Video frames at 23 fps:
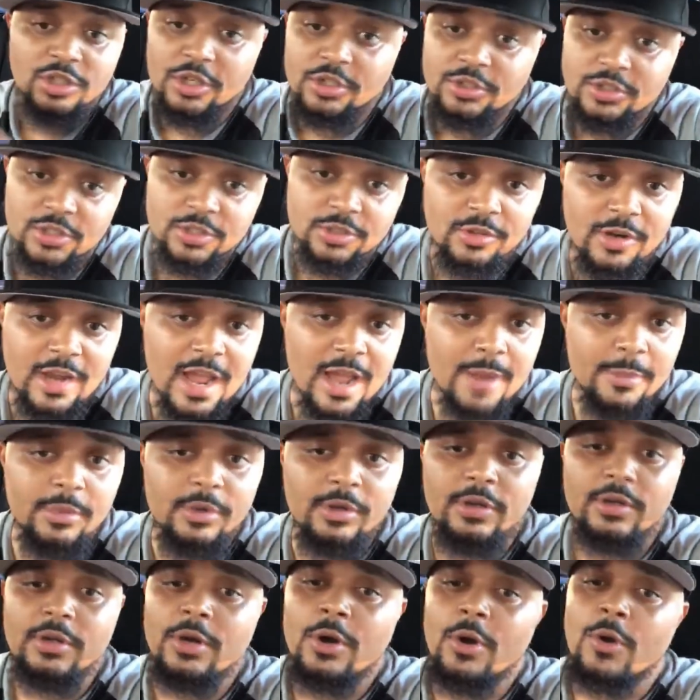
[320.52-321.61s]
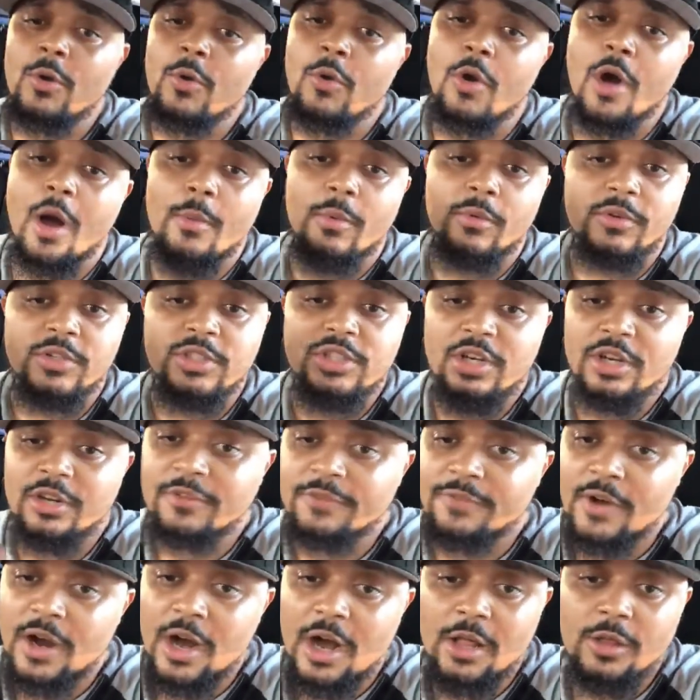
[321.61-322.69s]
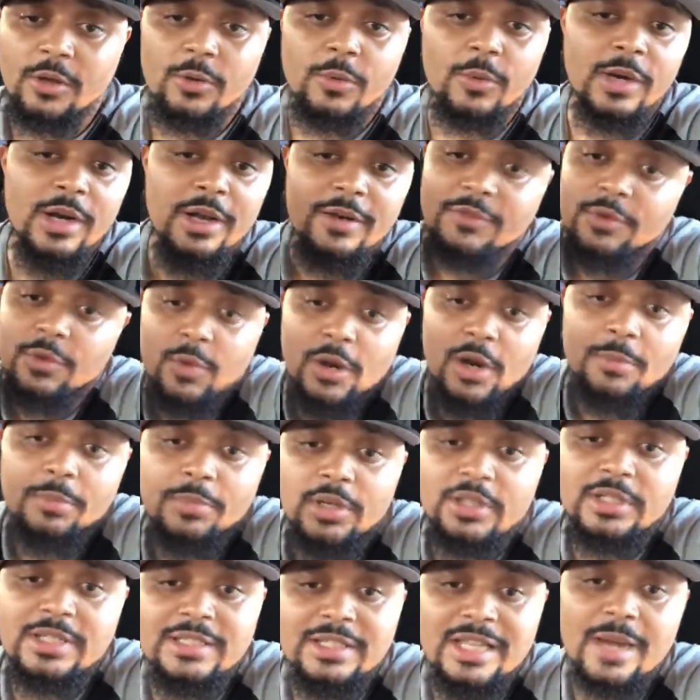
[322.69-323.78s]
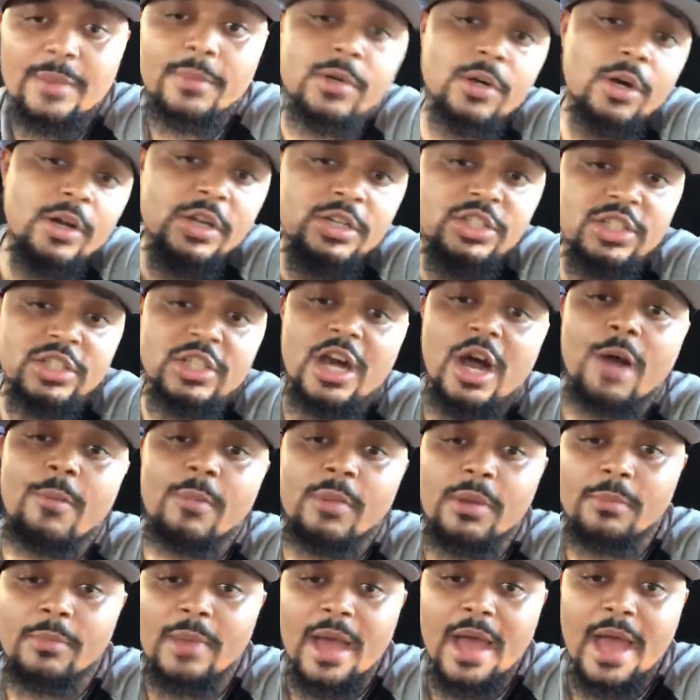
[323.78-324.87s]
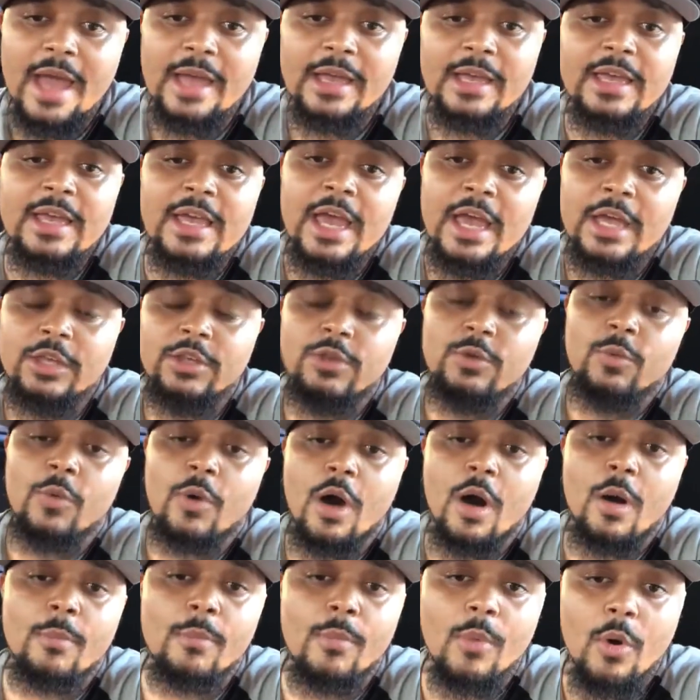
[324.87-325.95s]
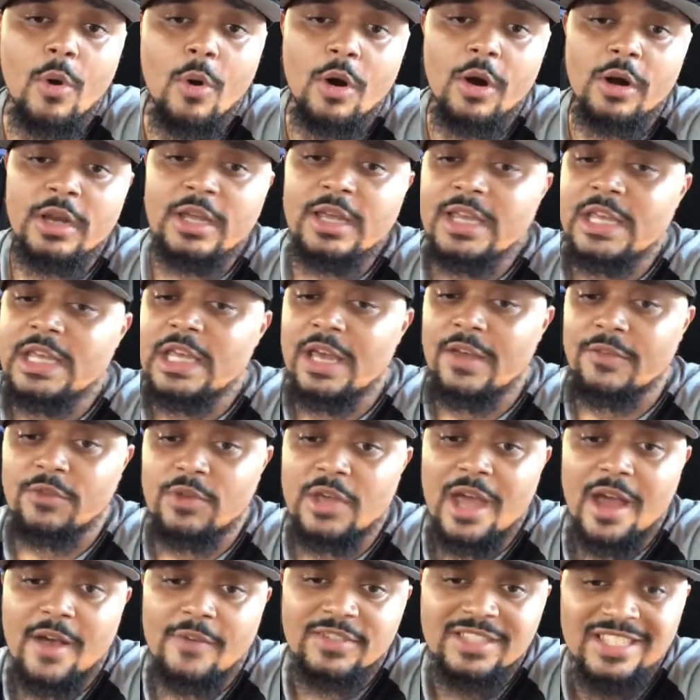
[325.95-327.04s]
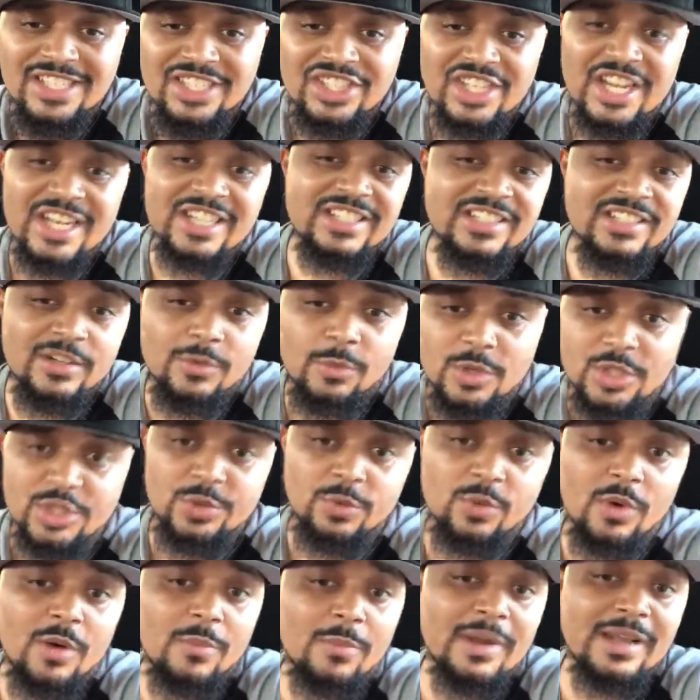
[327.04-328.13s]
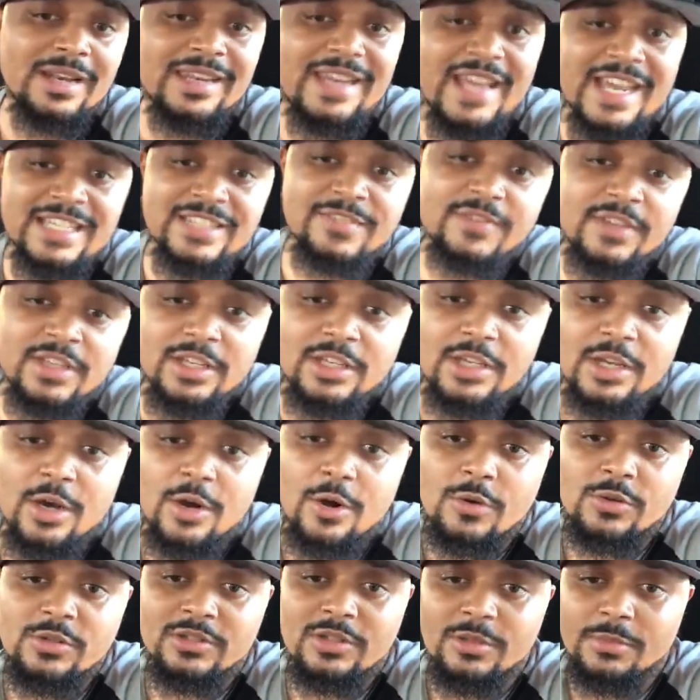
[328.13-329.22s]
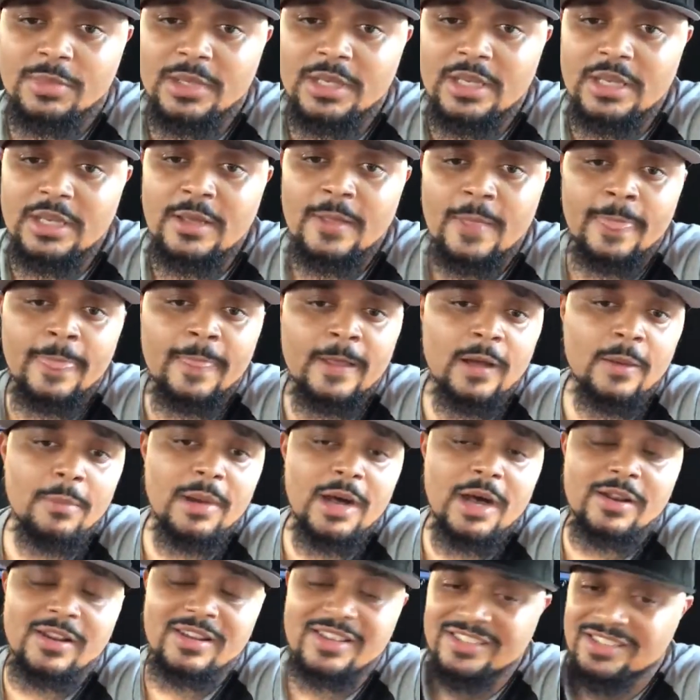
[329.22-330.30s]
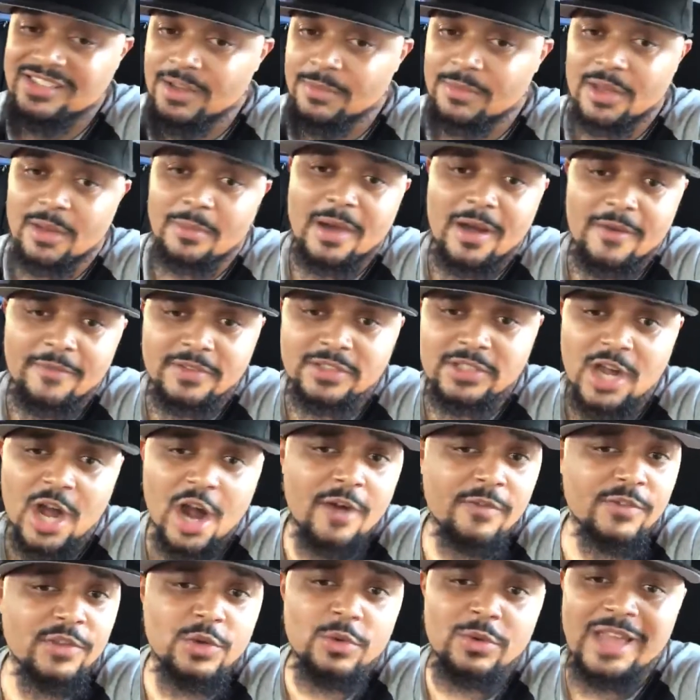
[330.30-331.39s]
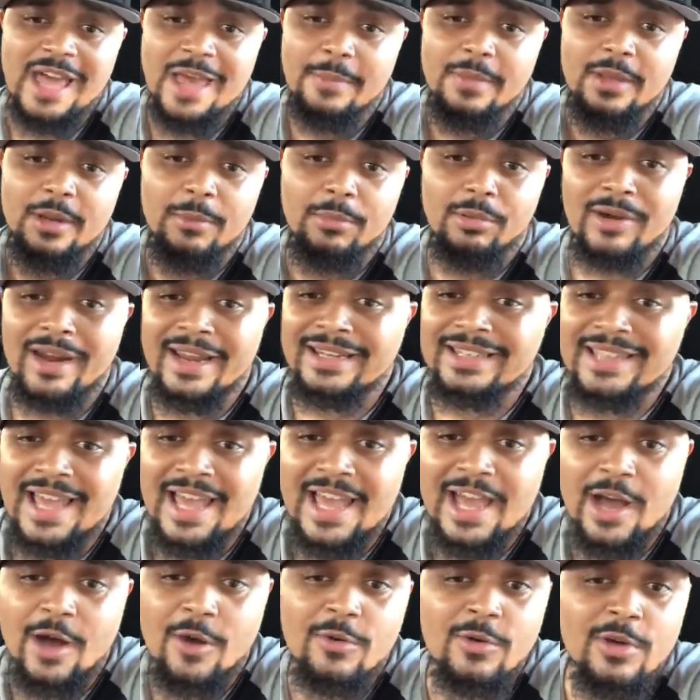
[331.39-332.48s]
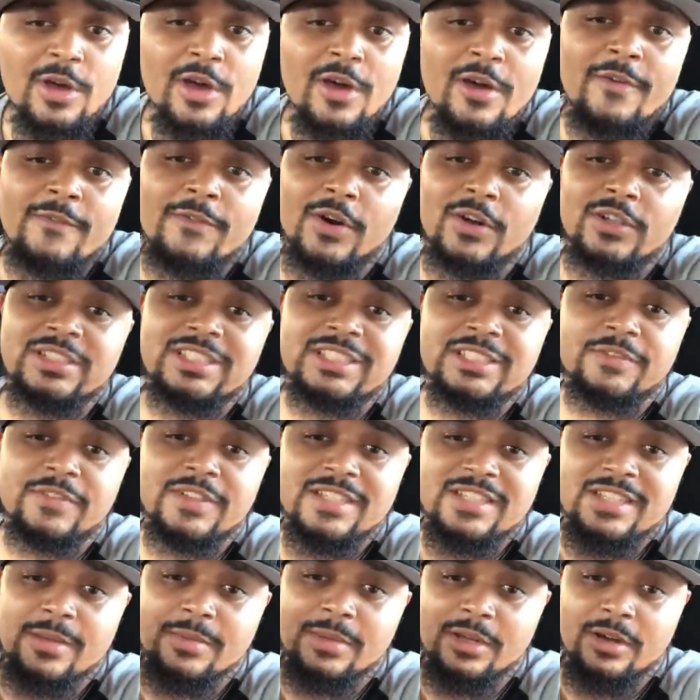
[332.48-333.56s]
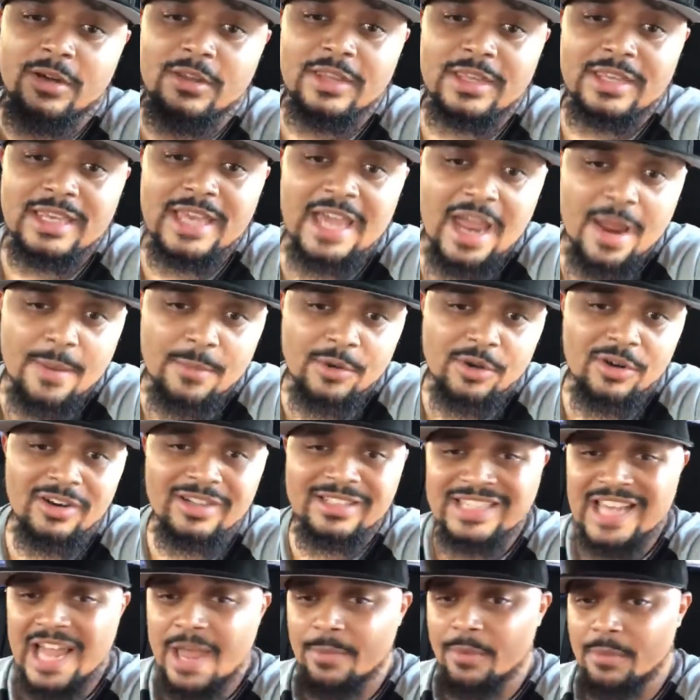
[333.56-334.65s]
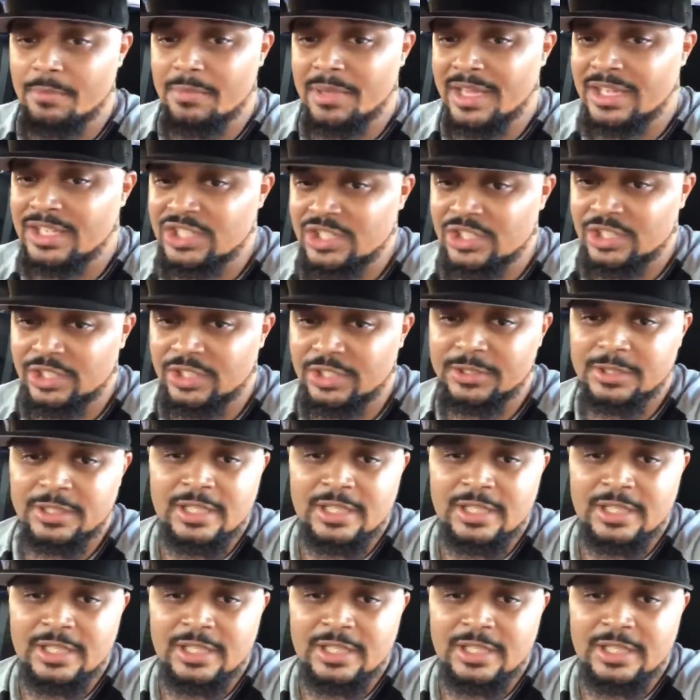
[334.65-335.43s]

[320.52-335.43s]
subscriber, or I'm a return follower, whatever you want to put. Just let me know that you're coming back and you want more. If you have suggestions of what you want my next videos to be about, there's something about photography you would like me to break down, versus if it's something on the camera, a type of picture,